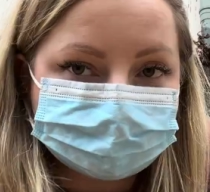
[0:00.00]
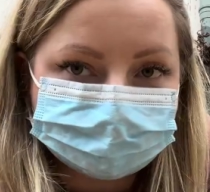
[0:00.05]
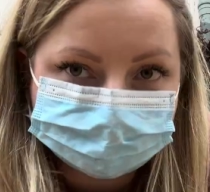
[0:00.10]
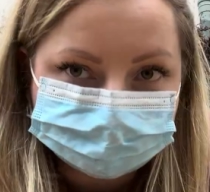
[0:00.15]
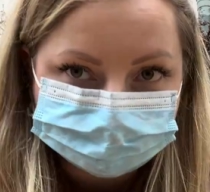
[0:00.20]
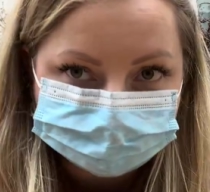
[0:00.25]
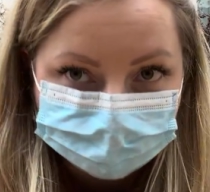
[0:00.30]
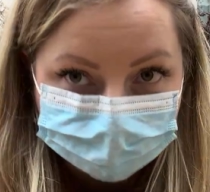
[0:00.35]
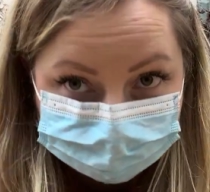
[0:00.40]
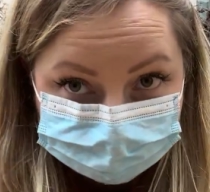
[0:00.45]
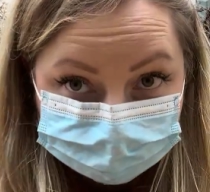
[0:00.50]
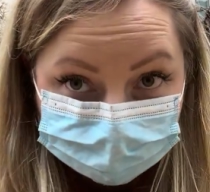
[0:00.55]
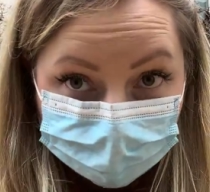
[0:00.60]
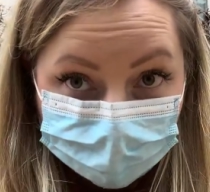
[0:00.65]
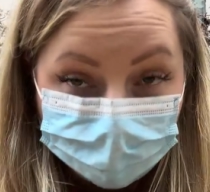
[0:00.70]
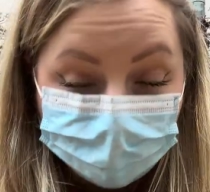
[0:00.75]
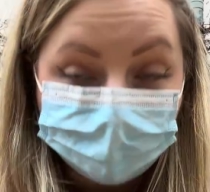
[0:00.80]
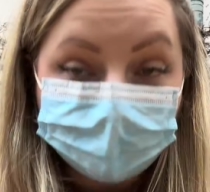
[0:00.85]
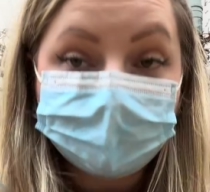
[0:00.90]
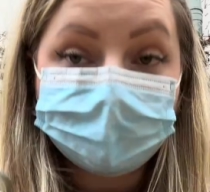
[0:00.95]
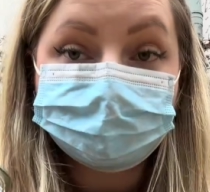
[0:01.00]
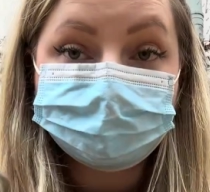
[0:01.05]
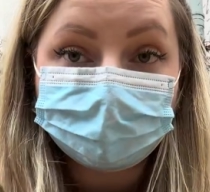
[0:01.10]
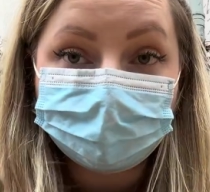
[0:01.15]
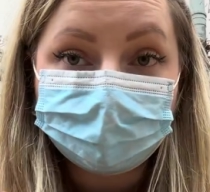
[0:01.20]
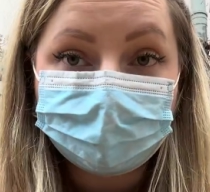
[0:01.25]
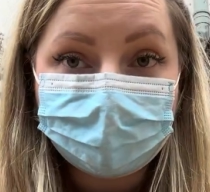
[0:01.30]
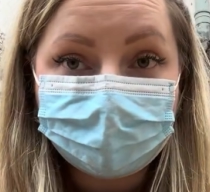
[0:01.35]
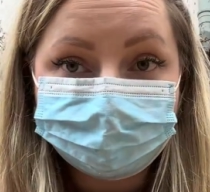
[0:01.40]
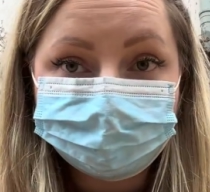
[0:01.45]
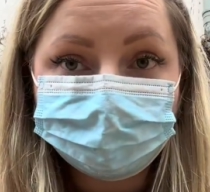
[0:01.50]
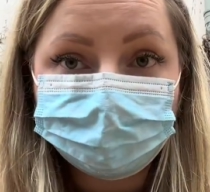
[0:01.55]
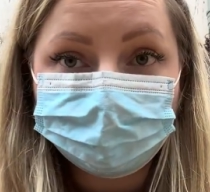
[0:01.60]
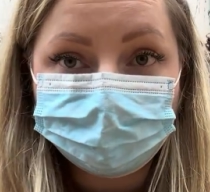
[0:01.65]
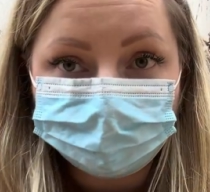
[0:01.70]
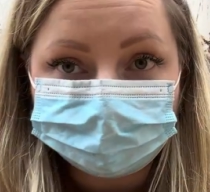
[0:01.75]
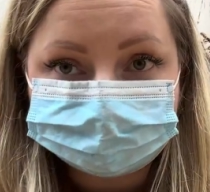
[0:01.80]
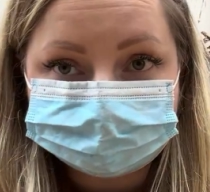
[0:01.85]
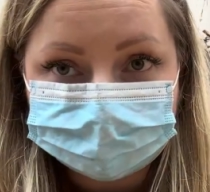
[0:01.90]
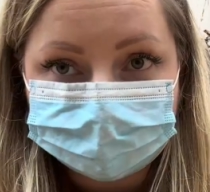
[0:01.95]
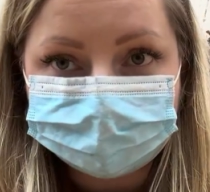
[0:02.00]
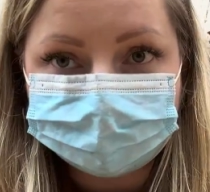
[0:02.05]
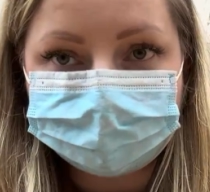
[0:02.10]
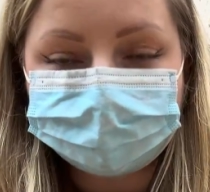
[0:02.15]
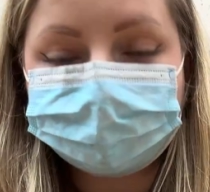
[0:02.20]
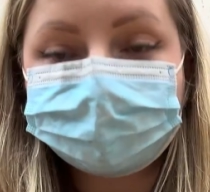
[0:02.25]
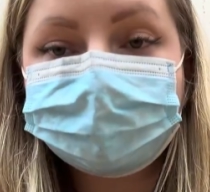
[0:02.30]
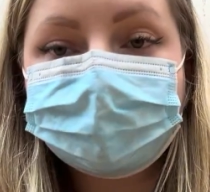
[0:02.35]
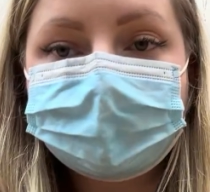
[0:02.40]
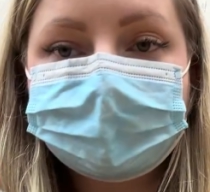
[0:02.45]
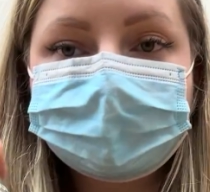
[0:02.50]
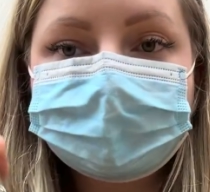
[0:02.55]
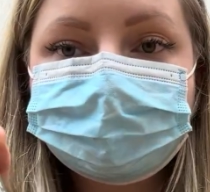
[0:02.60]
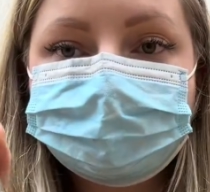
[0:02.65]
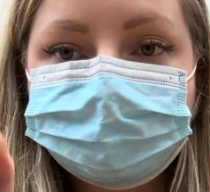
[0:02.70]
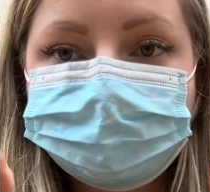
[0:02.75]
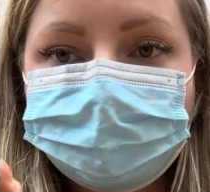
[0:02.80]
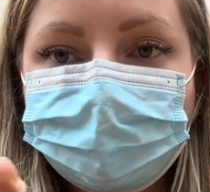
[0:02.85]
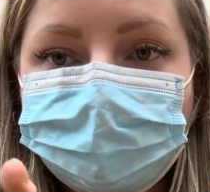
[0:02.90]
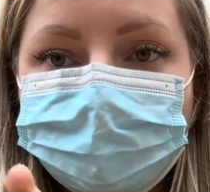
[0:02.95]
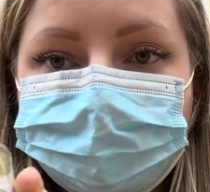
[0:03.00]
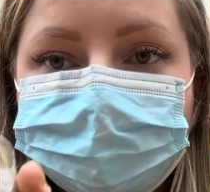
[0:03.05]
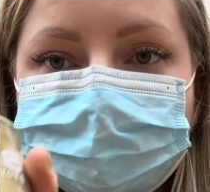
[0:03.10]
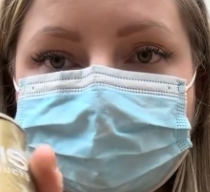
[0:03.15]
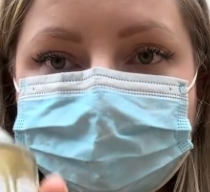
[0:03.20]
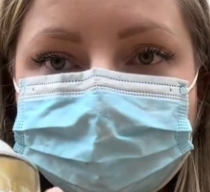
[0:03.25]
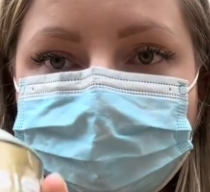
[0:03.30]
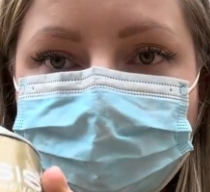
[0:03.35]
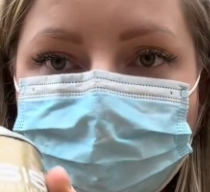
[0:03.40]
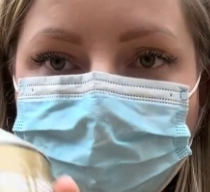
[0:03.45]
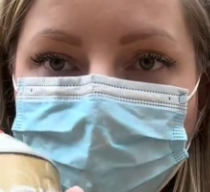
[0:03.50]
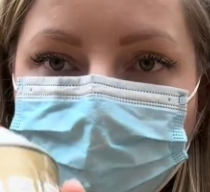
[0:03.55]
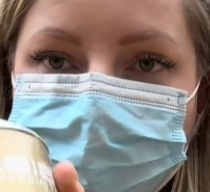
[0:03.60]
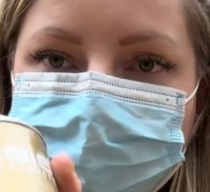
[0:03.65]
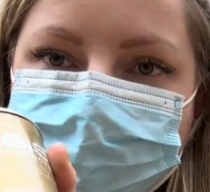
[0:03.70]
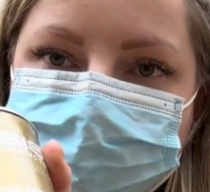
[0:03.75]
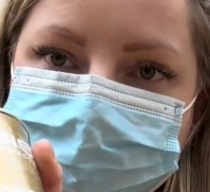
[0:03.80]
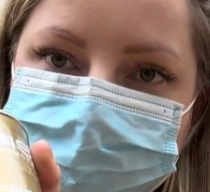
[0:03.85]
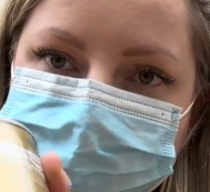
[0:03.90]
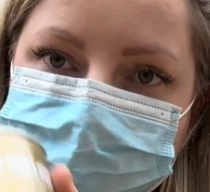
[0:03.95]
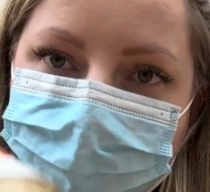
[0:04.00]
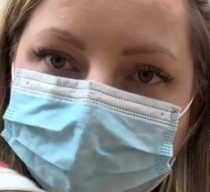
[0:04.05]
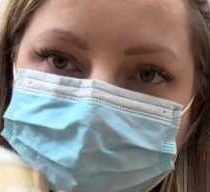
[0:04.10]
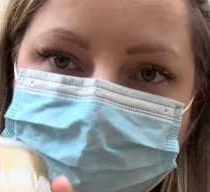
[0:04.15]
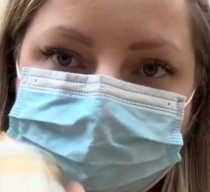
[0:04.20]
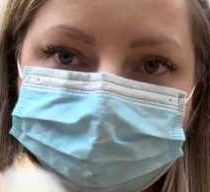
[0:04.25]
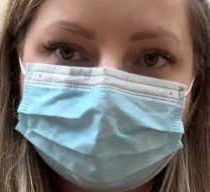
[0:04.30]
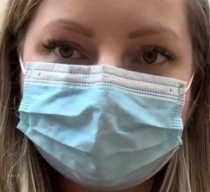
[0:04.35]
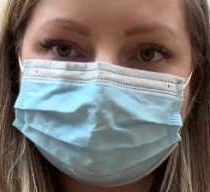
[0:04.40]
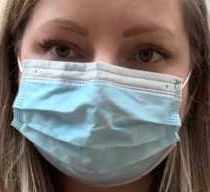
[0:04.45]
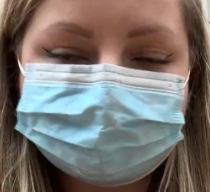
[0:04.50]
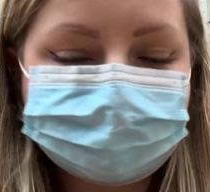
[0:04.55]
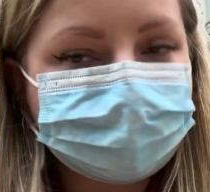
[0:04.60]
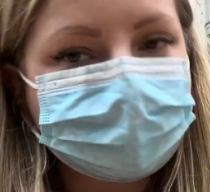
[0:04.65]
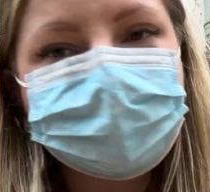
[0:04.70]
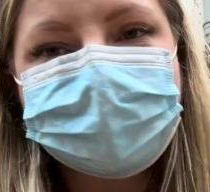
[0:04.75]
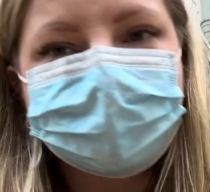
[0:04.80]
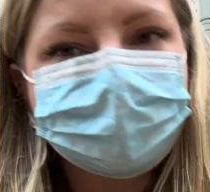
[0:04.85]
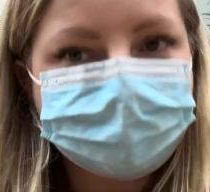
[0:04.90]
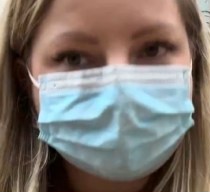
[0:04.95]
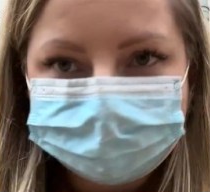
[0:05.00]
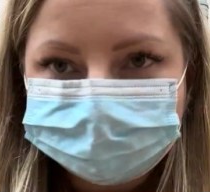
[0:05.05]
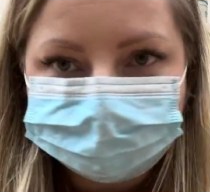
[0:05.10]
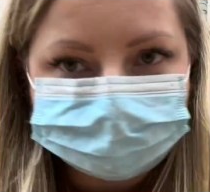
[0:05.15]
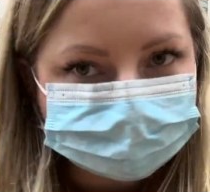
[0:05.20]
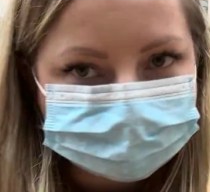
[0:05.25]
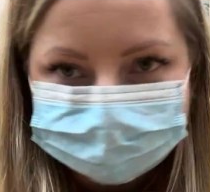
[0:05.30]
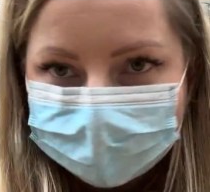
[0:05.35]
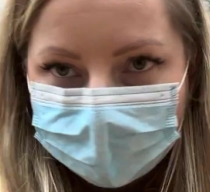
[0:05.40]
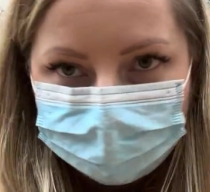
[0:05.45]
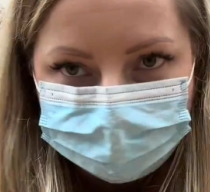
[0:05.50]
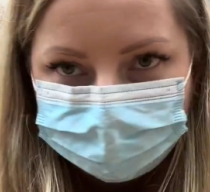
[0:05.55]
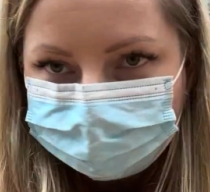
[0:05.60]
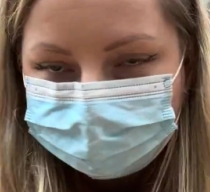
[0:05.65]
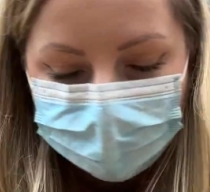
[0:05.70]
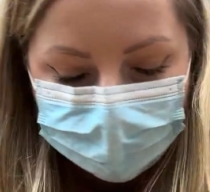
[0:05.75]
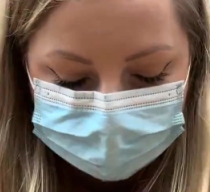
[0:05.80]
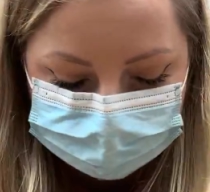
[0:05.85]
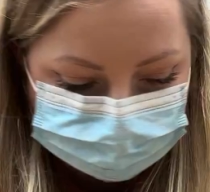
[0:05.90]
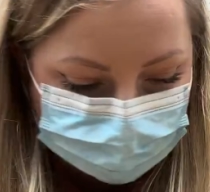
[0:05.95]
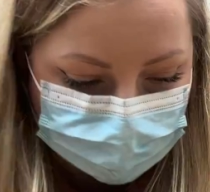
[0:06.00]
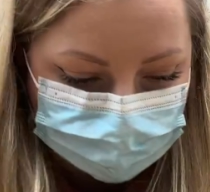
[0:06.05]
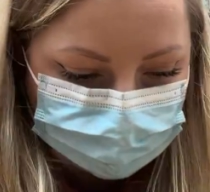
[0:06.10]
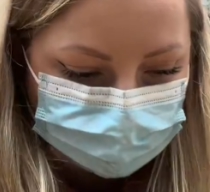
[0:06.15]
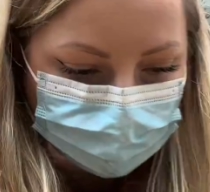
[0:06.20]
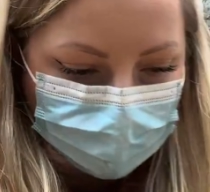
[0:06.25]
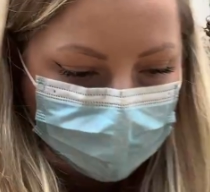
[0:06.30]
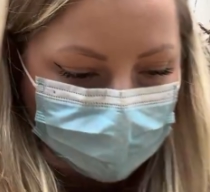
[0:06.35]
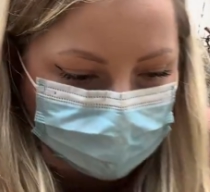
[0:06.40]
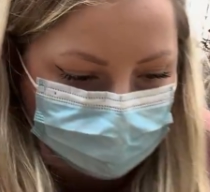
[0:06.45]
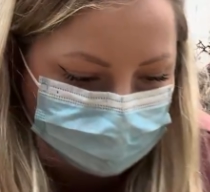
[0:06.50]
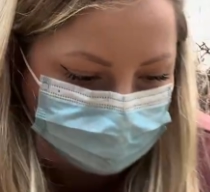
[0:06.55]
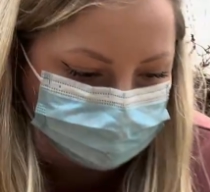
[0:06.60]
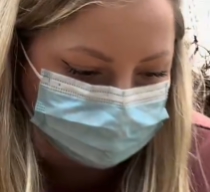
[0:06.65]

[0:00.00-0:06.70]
is better, but I haven't got any, so this one is the next best thing, and it gives the same effect anyway.